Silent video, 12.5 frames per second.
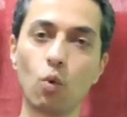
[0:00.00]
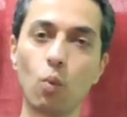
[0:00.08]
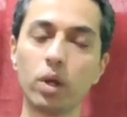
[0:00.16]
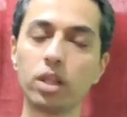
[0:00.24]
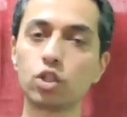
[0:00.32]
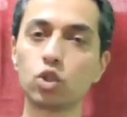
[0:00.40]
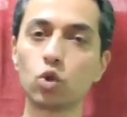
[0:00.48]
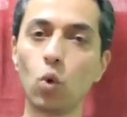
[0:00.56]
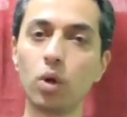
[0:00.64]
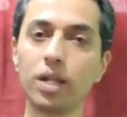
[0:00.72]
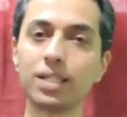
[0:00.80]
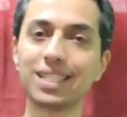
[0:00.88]
When the
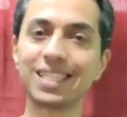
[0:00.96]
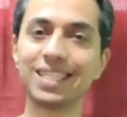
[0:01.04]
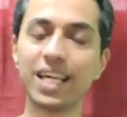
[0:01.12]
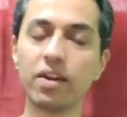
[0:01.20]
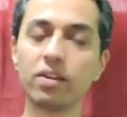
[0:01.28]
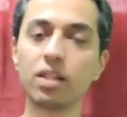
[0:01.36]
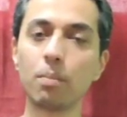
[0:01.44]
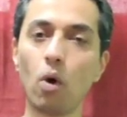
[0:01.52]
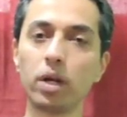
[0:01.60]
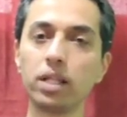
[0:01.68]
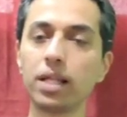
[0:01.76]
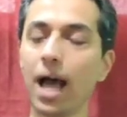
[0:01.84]
soul is there in the
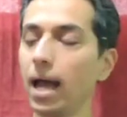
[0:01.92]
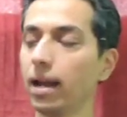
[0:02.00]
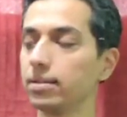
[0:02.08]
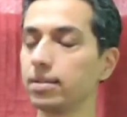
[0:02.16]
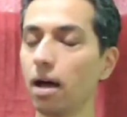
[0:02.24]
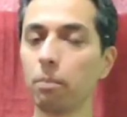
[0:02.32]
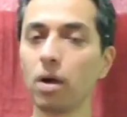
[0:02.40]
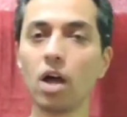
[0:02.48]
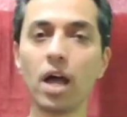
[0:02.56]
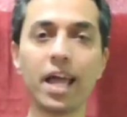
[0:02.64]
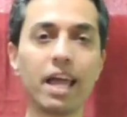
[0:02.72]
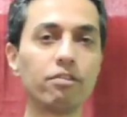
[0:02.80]
body, the hand is up.
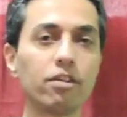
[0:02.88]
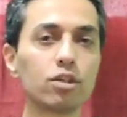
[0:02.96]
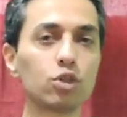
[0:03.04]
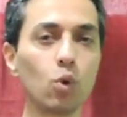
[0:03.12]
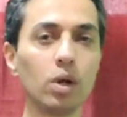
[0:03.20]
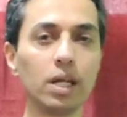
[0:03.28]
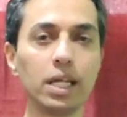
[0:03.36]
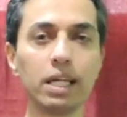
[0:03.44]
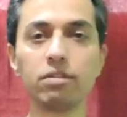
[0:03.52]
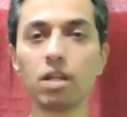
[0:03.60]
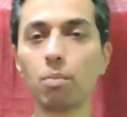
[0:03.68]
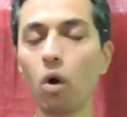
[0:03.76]
If the soul
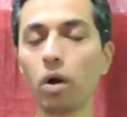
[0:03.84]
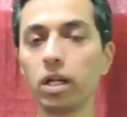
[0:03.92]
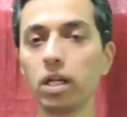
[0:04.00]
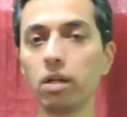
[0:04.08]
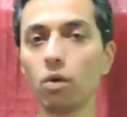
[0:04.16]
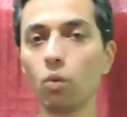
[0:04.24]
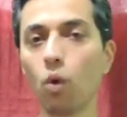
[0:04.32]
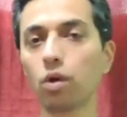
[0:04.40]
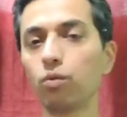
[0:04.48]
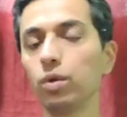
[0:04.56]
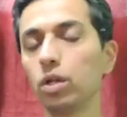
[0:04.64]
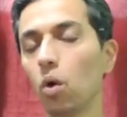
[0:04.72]
leaves the body,
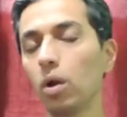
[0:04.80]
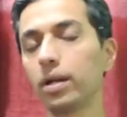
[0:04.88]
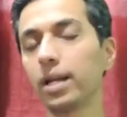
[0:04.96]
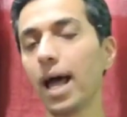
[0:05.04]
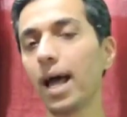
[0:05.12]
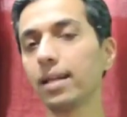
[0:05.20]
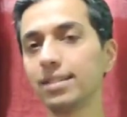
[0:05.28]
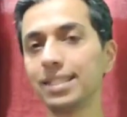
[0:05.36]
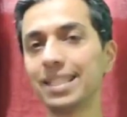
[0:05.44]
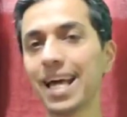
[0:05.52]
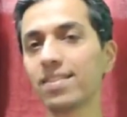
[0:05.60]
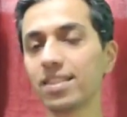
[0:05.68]
what we call it
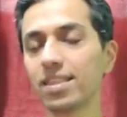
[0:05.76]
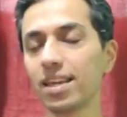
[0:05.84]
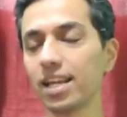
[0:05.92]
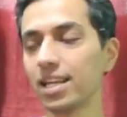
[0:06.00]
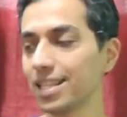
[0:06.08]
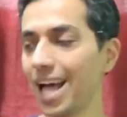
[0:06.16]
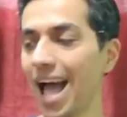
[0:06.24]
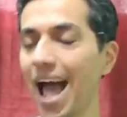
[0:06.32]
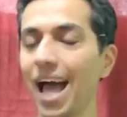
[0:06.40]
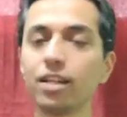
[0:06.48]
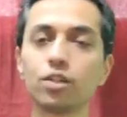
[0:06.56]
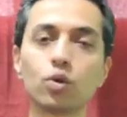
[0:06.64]
as death, the
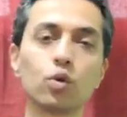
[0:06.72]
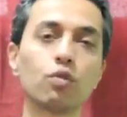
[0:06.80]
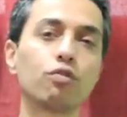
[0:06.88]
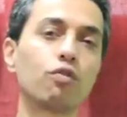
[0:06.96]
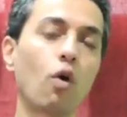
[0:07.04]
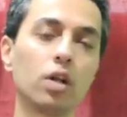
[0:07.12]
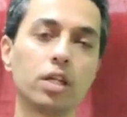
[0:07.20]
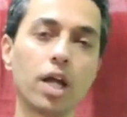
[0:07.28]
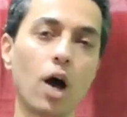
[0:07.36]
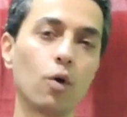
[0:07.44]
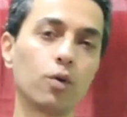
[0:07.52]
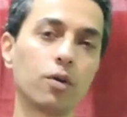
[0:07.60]
hand is going to fall
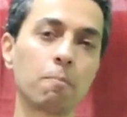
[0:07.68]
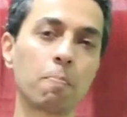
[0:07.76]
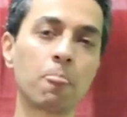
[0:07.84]
down.